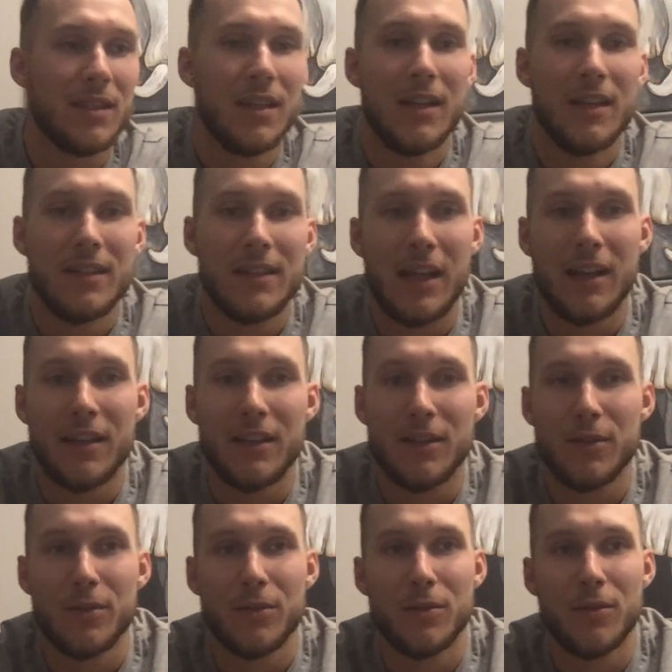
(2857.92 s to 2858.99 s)
telling
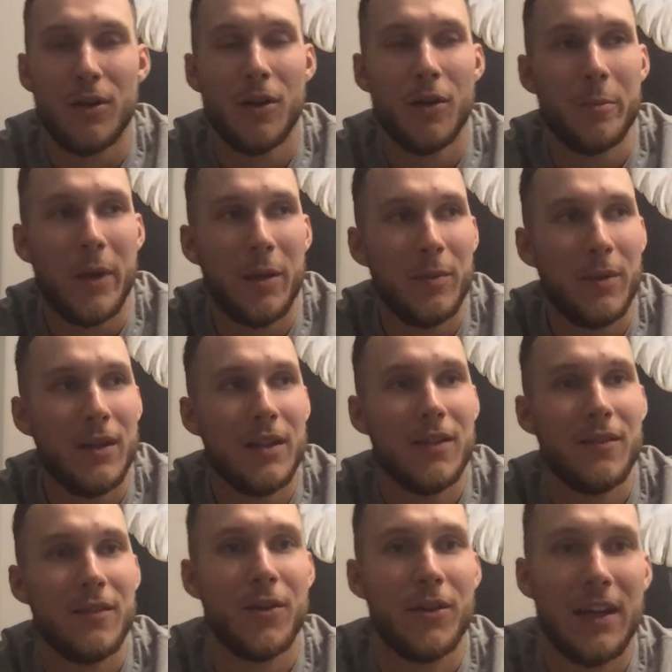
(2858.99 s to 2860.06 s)
you oh maybe leave
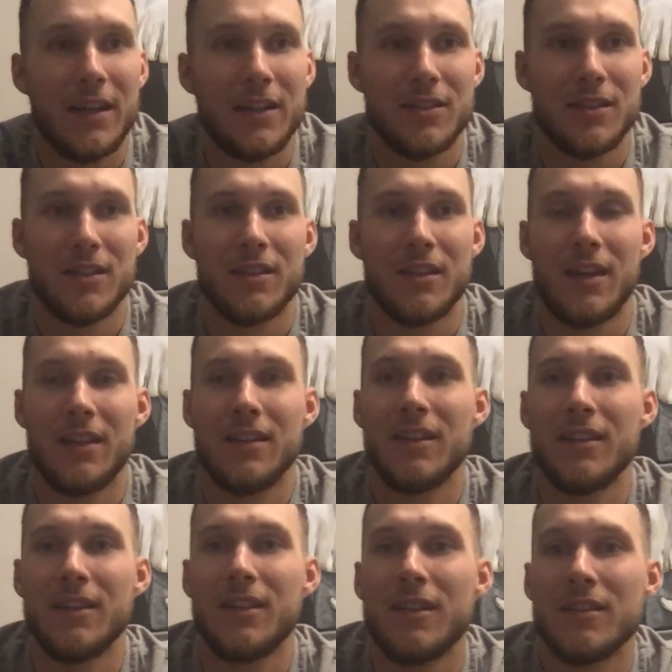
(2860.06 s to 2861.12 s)
your agent.
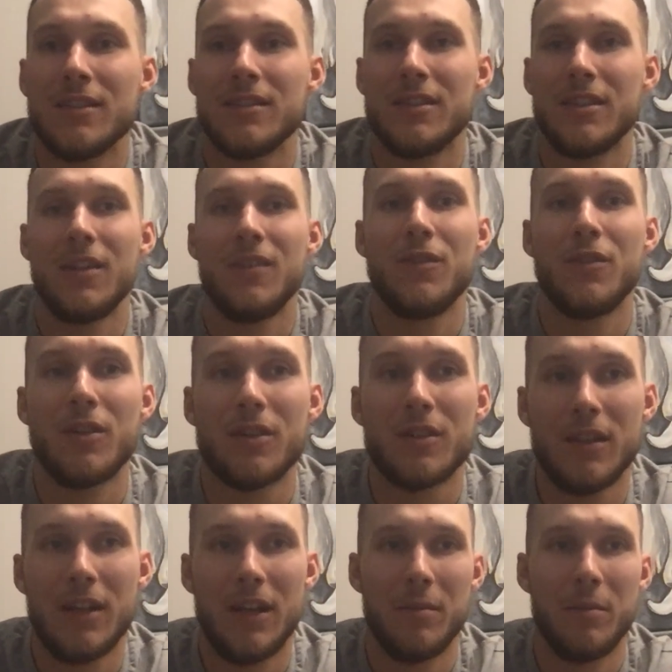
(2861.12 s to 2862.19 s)
Another is leave your
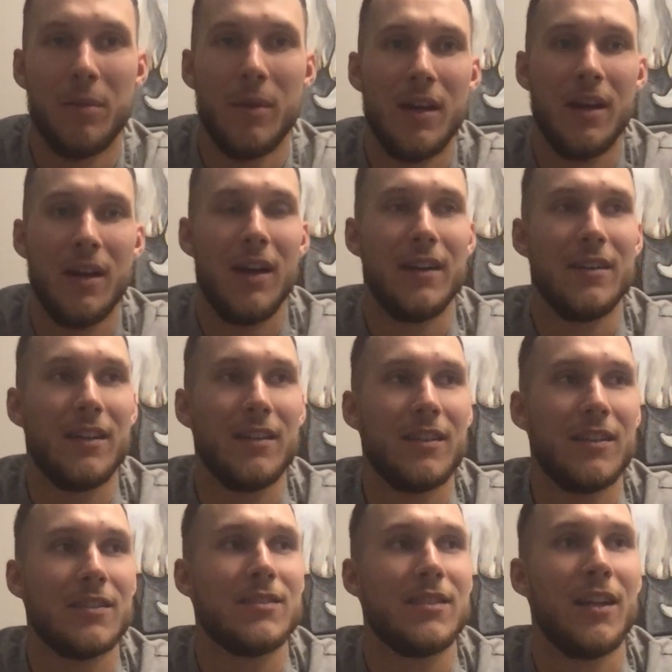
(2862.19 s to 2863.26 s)
club. Another
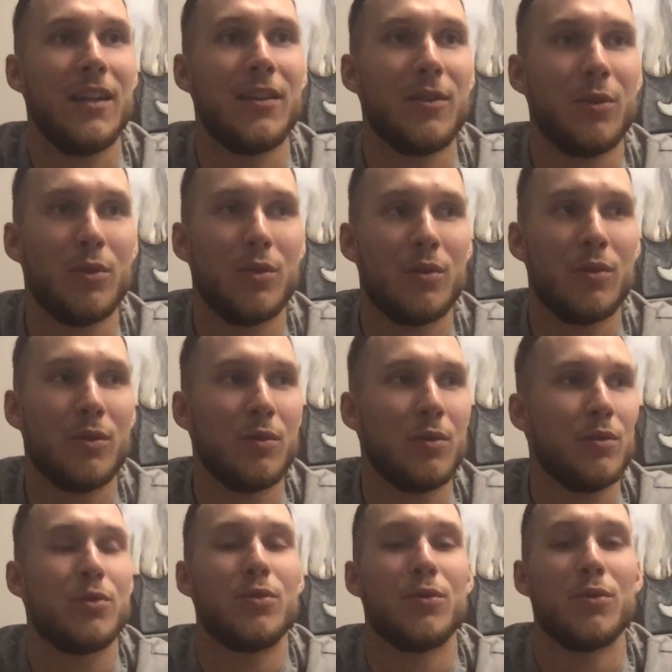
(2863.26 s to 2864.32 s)
is telling you
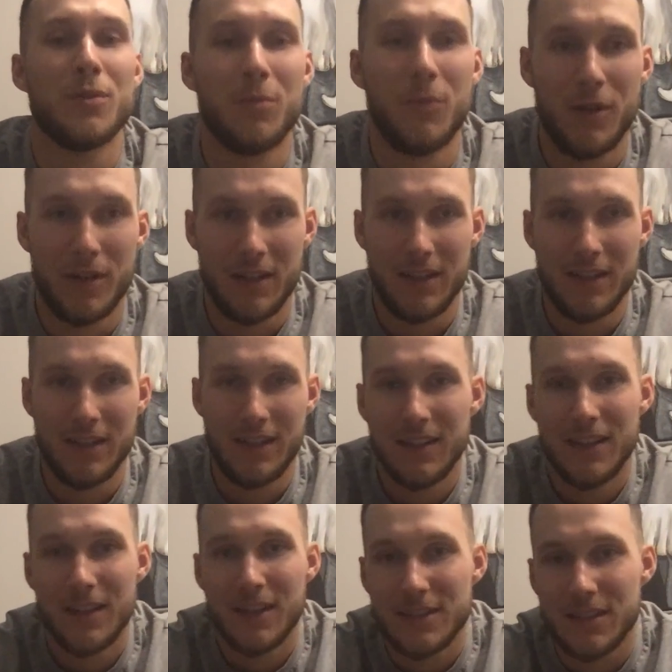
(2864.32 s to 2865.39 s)
shoot more.
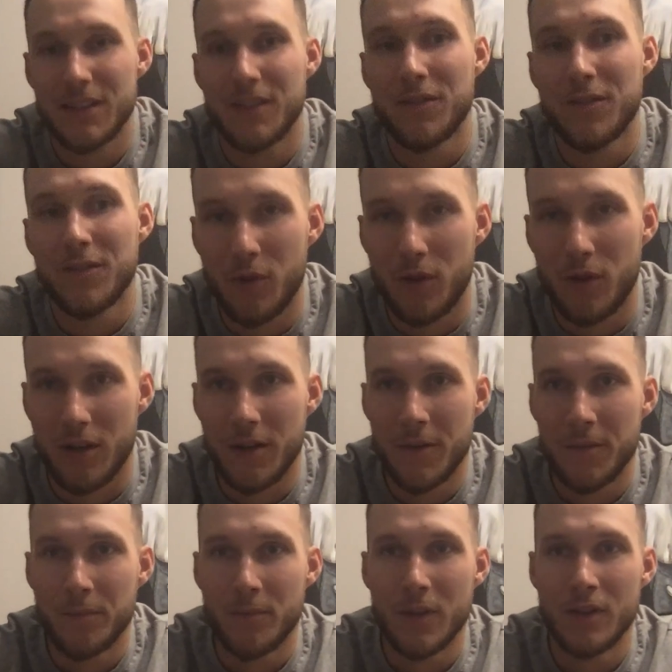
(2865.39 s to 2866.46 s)
Another is lift more.
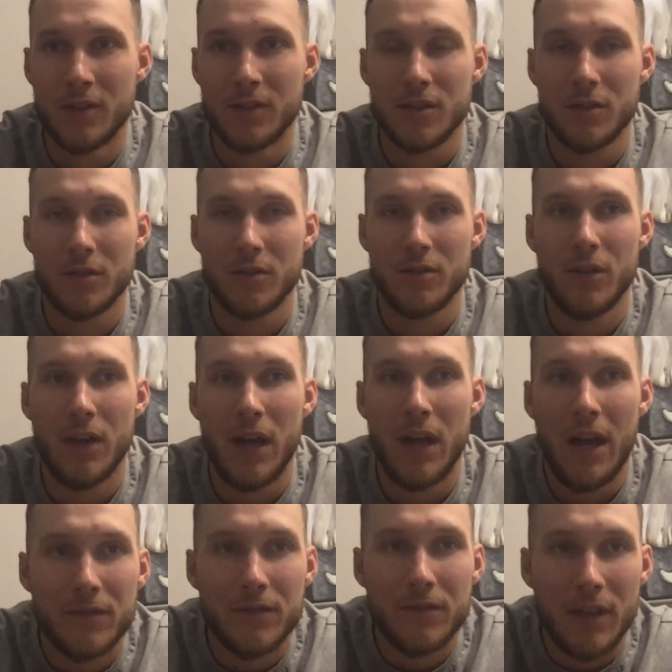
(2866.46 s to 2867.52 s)
So you
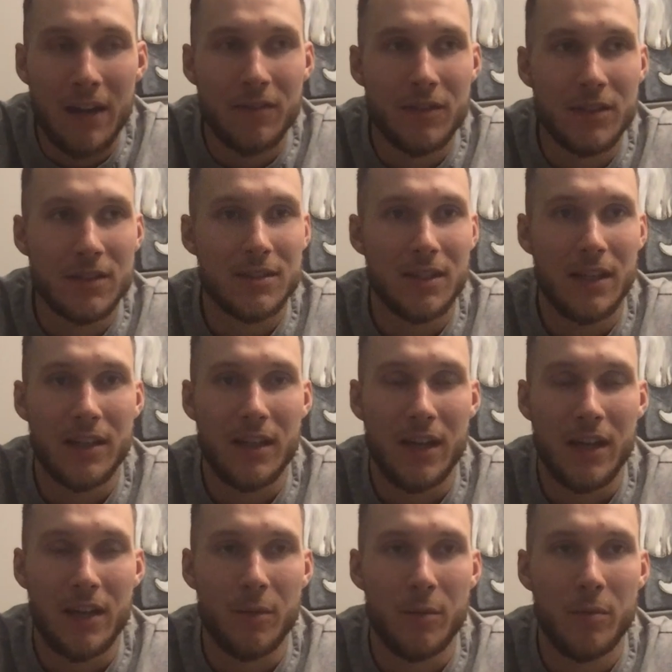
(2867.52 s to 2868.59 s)
have I was like I
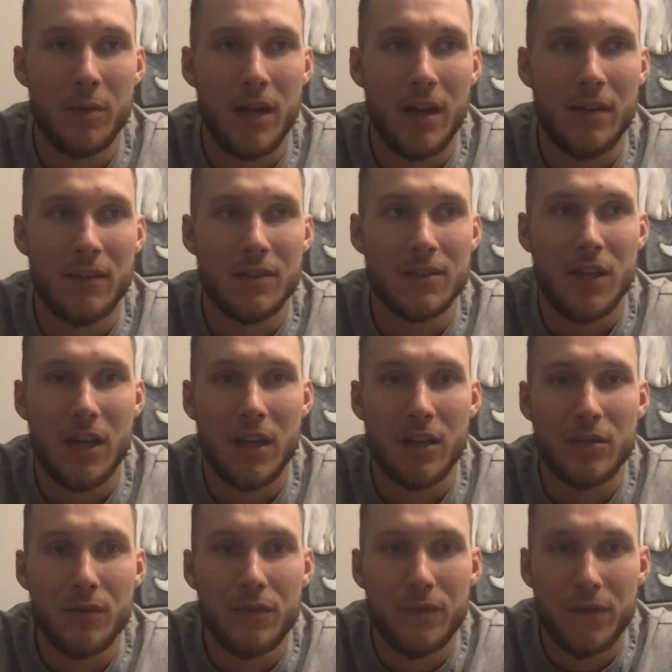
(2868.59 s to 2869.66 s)
remember I was trying
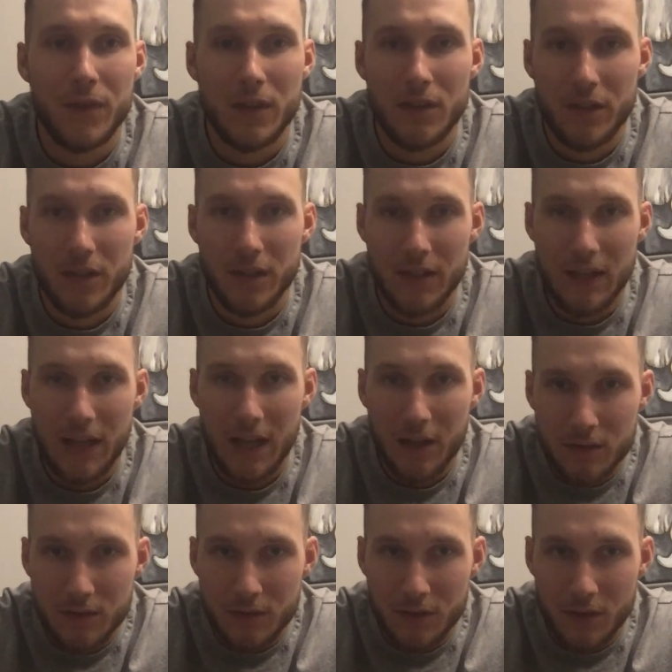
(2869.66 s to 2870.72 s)
to figure it
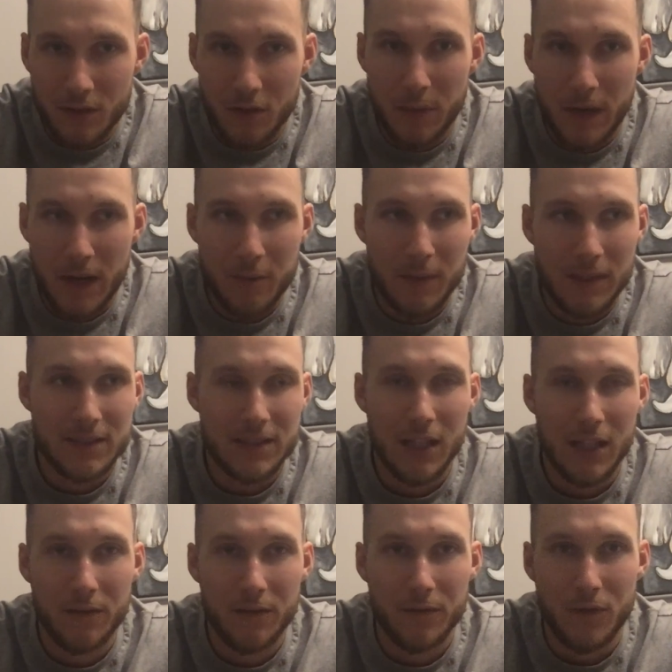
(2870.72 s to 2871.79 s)
out, by
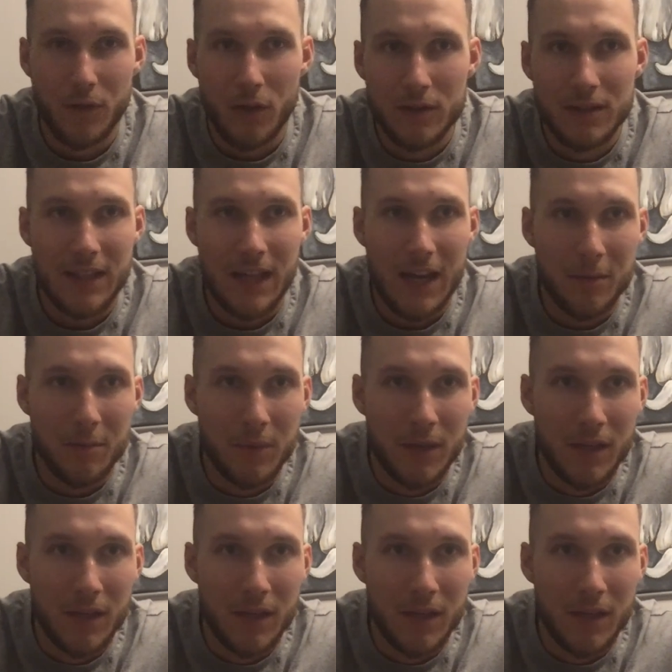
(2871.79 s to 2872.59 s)
myself all the time